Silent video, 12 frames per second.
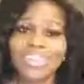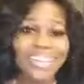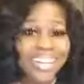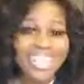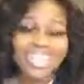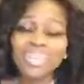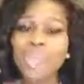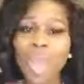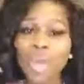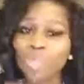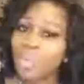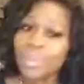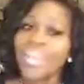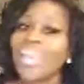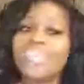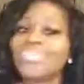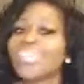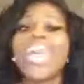you know, doing a
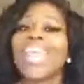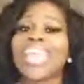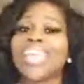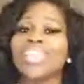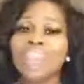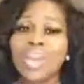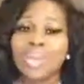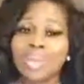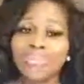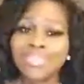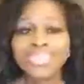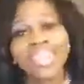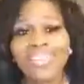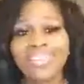thing. You know what I'm saying?